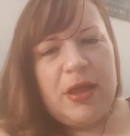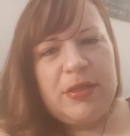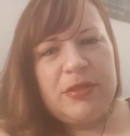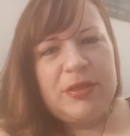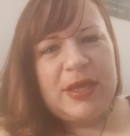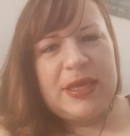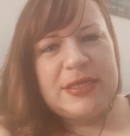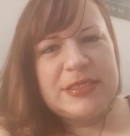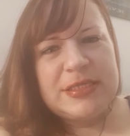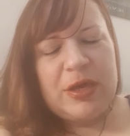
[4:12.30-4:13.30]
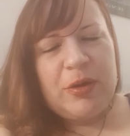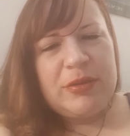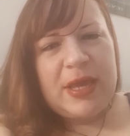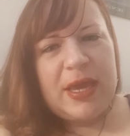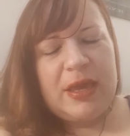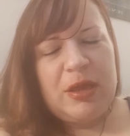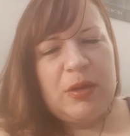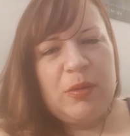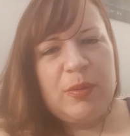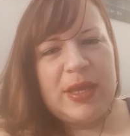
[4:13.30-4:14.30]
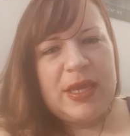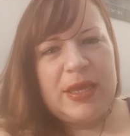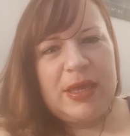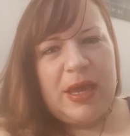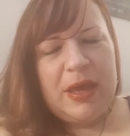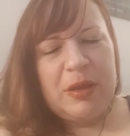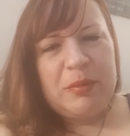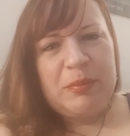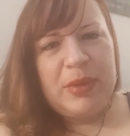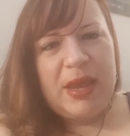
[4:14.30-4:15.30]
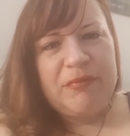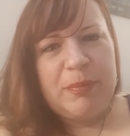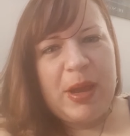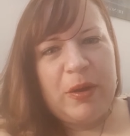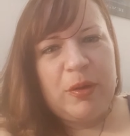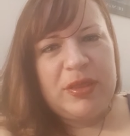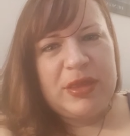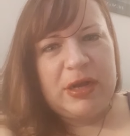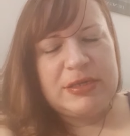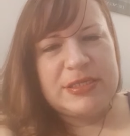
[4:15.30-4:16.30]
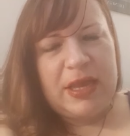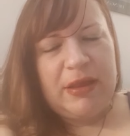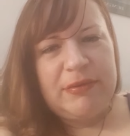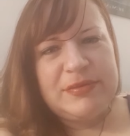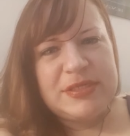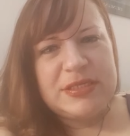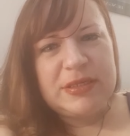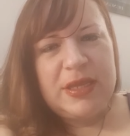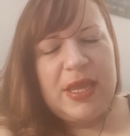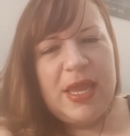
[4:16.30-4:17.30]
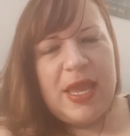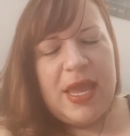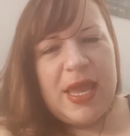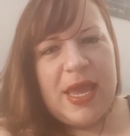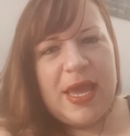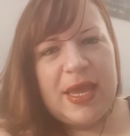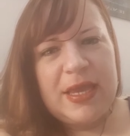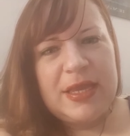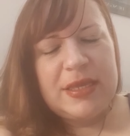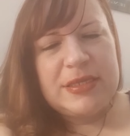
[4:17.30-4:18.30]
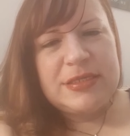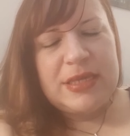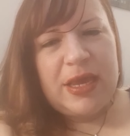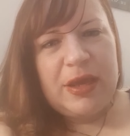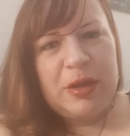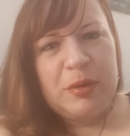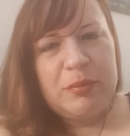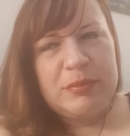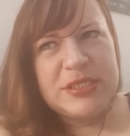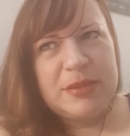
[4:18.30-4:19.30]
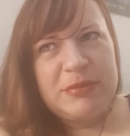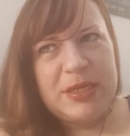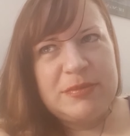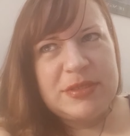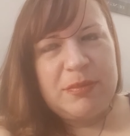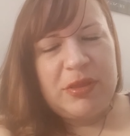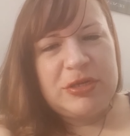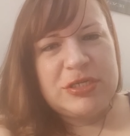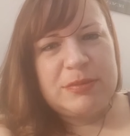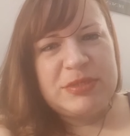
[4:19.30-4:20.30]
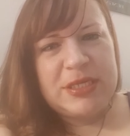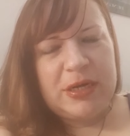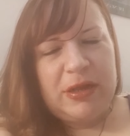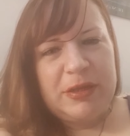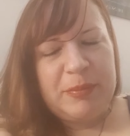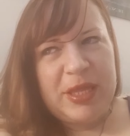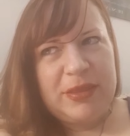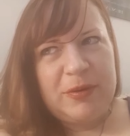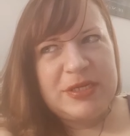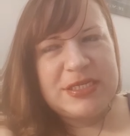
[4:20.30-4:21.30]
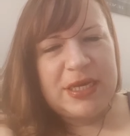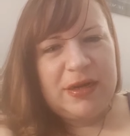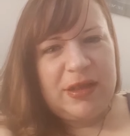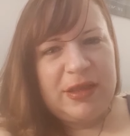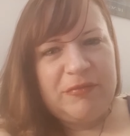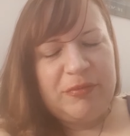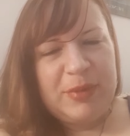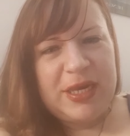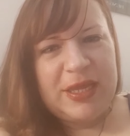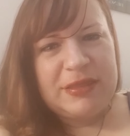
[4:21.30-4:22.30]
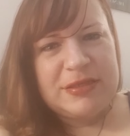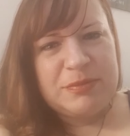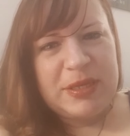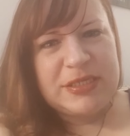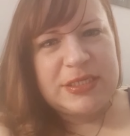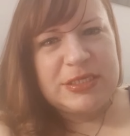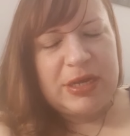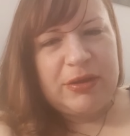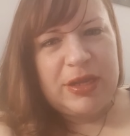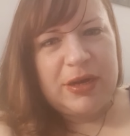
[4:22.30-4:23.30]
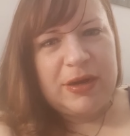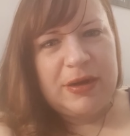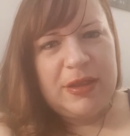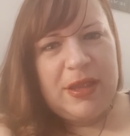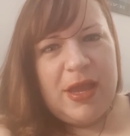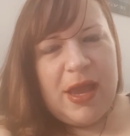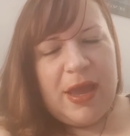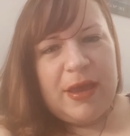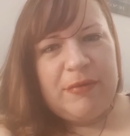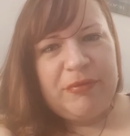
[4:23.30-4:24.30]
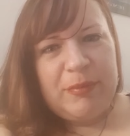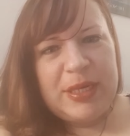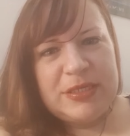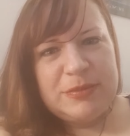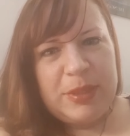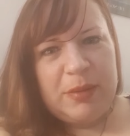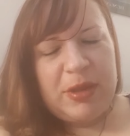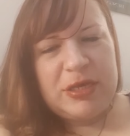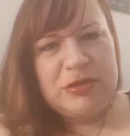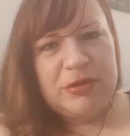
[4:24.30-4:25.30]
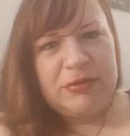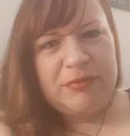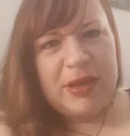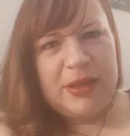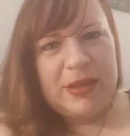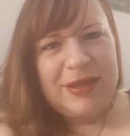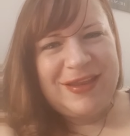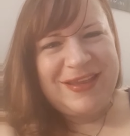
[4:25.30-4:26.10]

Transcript: The thing is, though, that we um, have the power within ourselves and um, sometimes the mothership signaled to me, and they were signaling for me to get this message out here, um, for me to speak my truth finally,